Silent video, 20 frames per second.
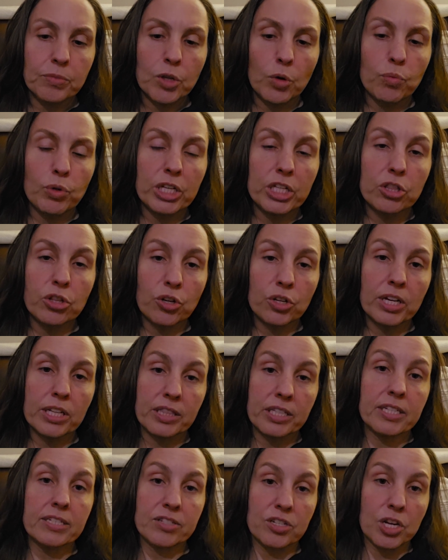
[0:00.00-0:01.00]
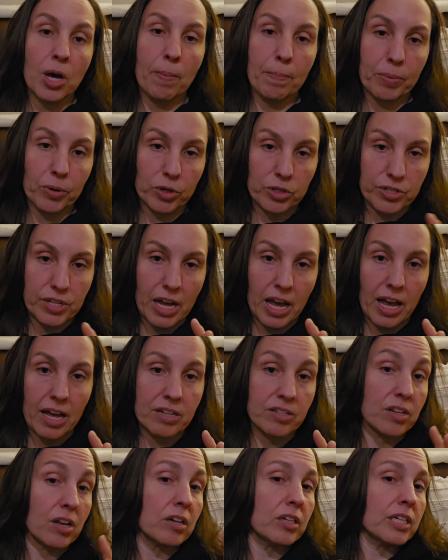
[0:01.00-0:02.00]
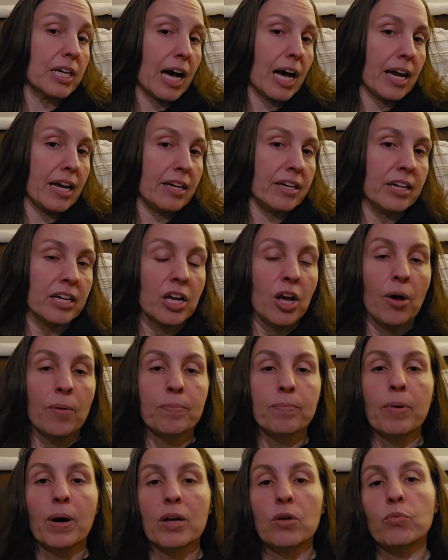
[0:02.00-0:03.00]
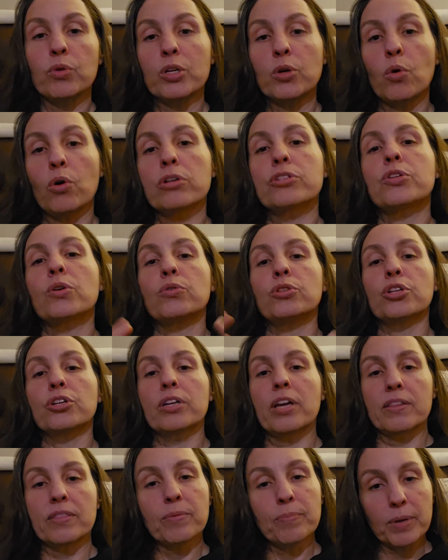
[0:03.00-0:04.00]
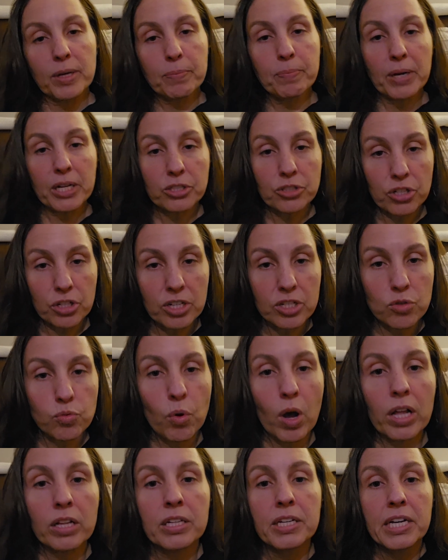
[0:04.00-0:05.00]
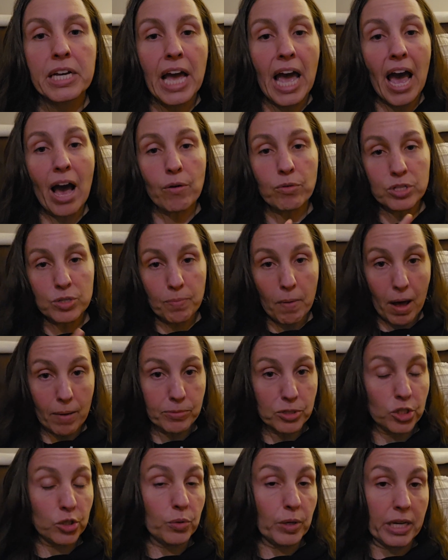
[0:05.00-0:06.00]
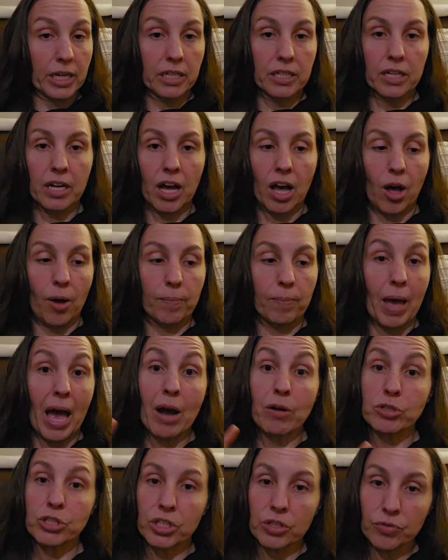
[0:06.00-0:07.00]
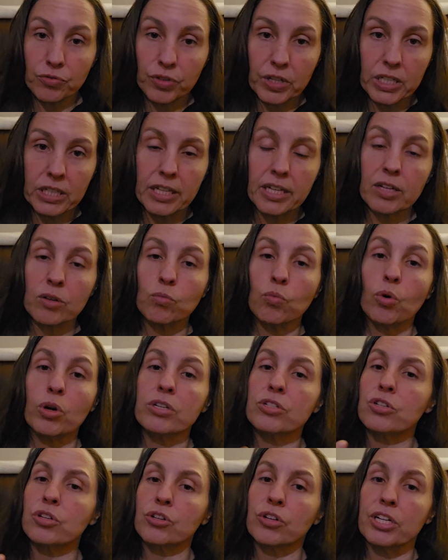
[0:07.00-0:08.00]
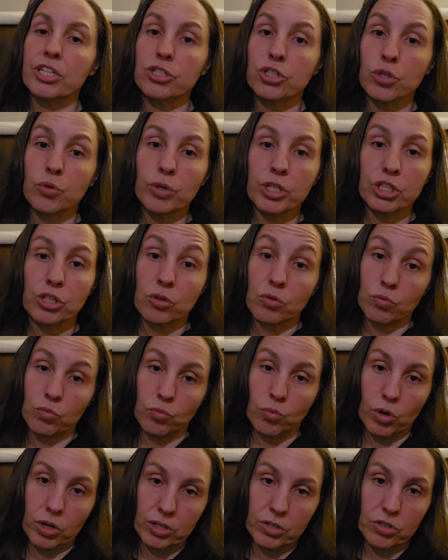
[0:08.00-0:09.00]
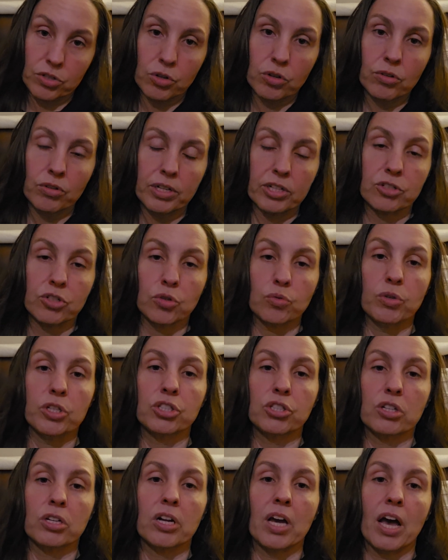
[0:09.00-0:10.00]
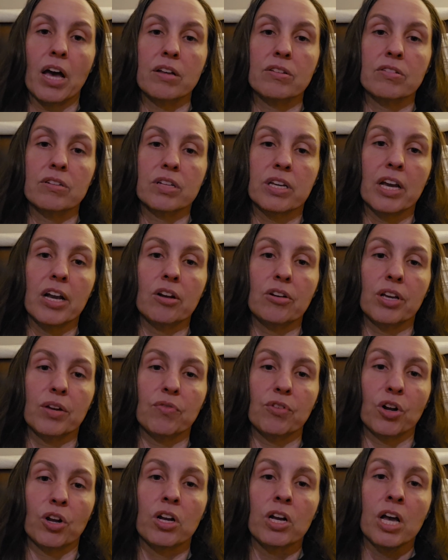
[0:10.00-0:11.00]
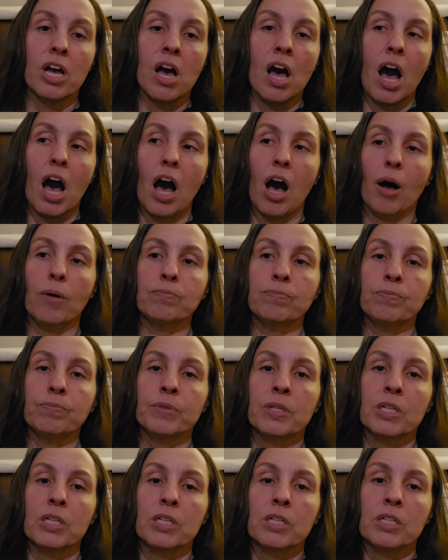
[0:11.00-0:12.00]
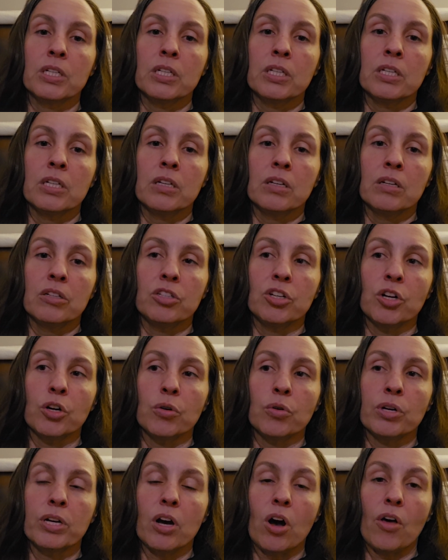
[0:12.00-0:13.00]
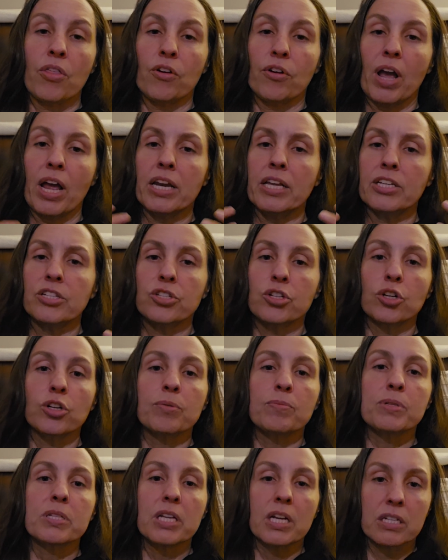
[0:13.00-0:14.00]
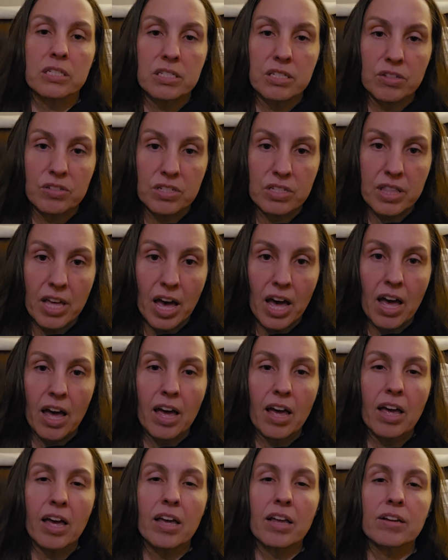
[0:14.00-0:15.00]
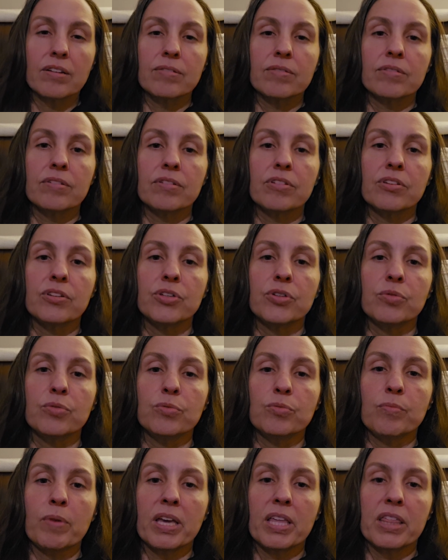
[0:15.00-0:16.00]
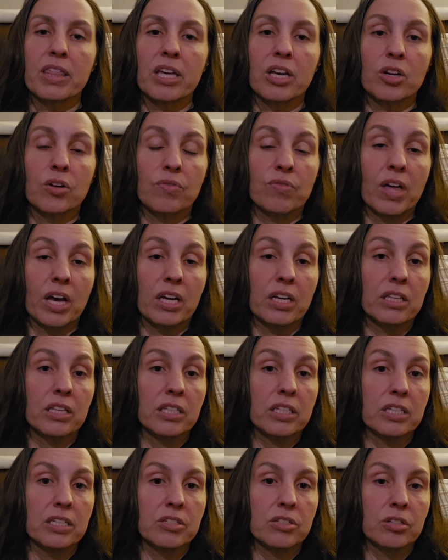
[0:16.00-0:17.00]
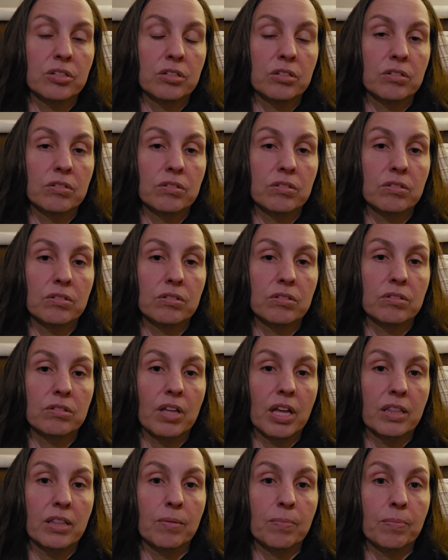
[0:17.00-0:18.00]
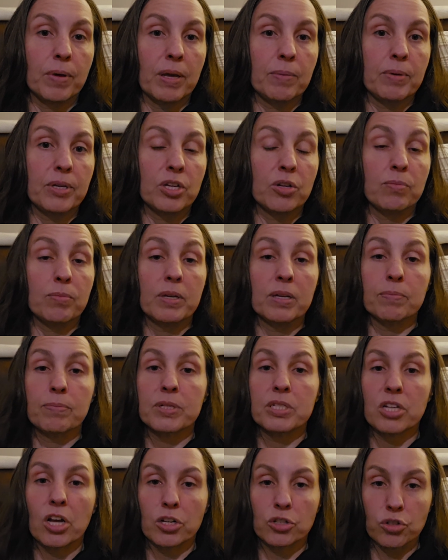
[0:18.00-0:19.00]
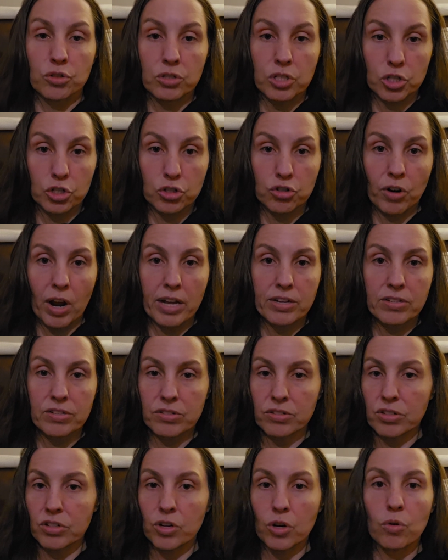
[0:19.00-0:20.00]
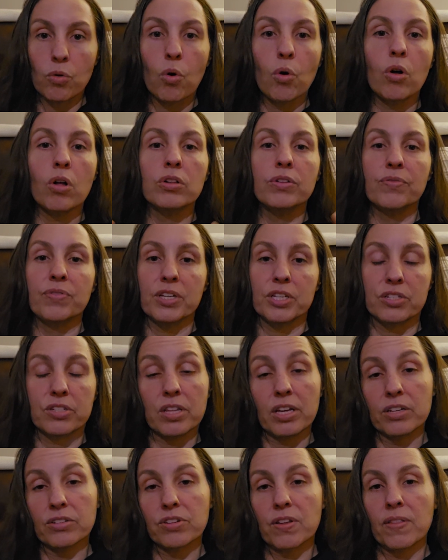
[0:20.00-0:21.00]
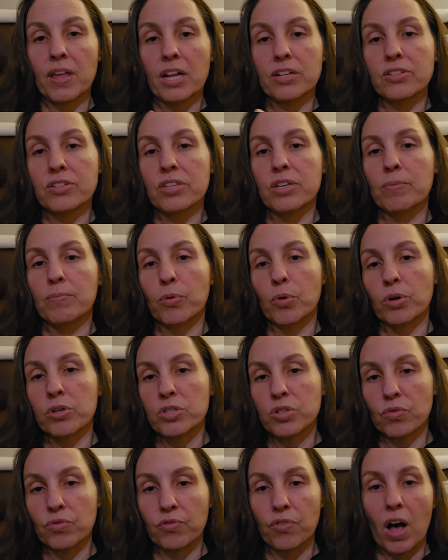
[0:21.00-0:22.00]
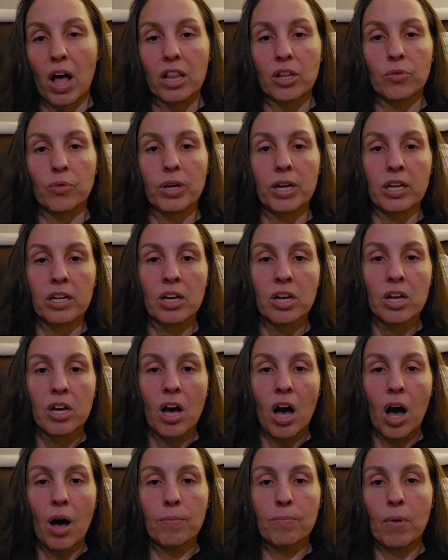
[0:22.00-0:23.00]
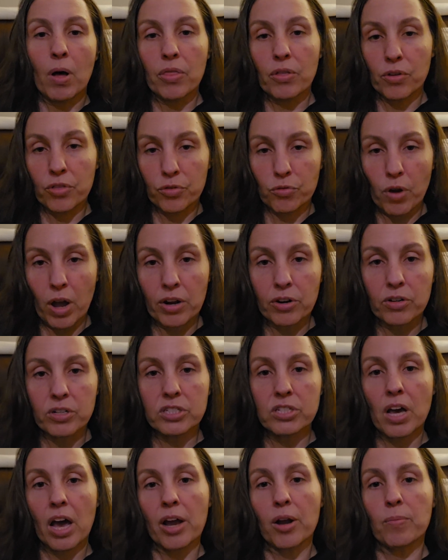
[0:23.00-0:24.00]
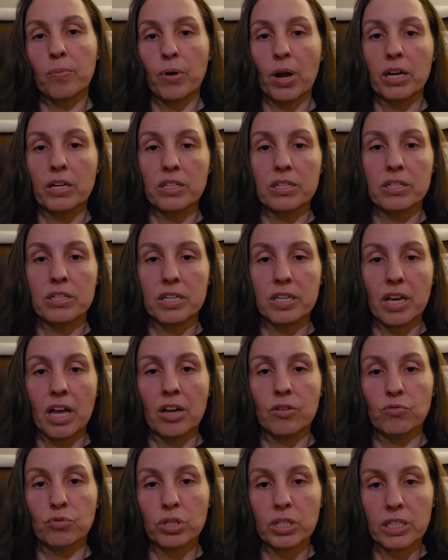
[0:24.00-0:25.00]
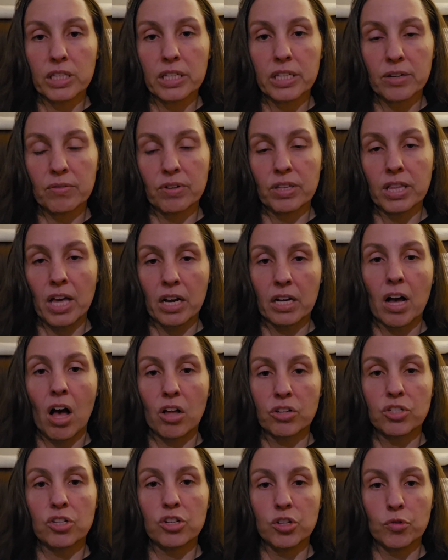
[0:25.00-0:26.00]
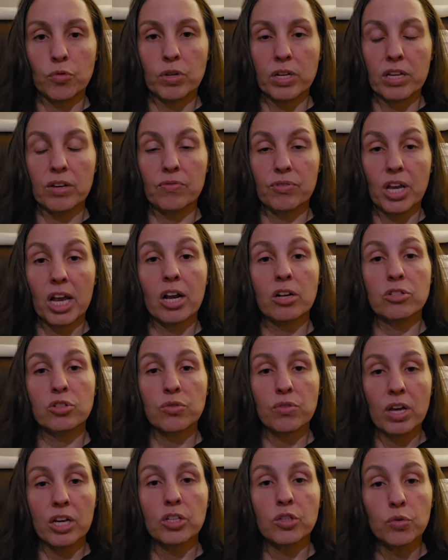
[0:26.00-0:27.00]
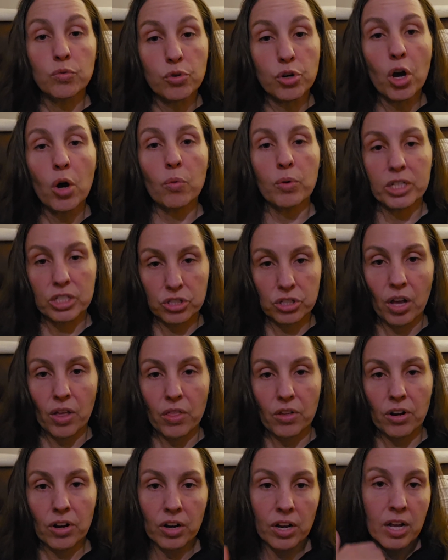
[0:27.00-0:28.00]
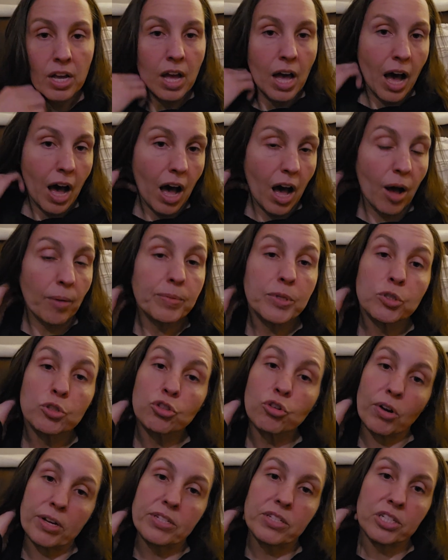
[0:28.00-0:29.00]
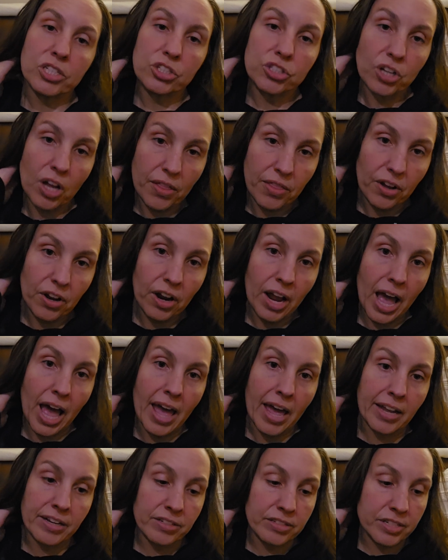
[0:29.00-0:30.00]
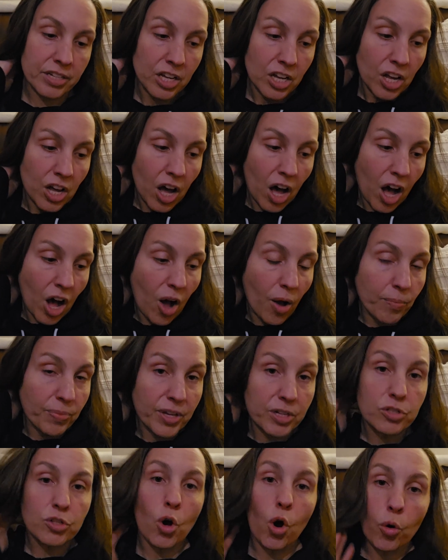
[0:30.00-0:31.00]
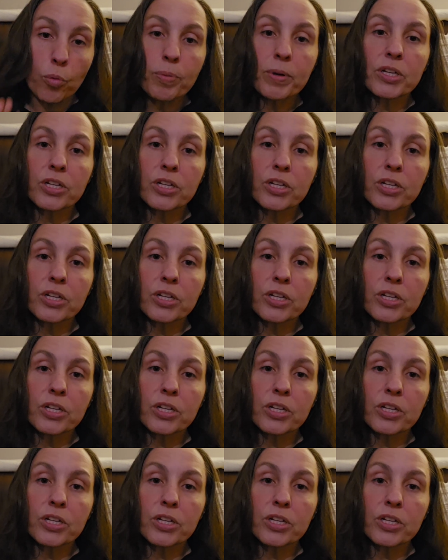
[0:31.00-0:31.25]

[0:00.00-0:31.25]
we look at these numbers as a guide, but we also look at the big picture as well. How is mom doing? How's she feeling? What is her intuition? What is your intuition as a caregiver? Are there any circumstances that you may think of that could lead to that the baby could be in potential distress, all of these things. And that's the importance of following a mother throughout her entire pregnancy and really giving that continuity of care so that you know each other, you trust each other, and there's open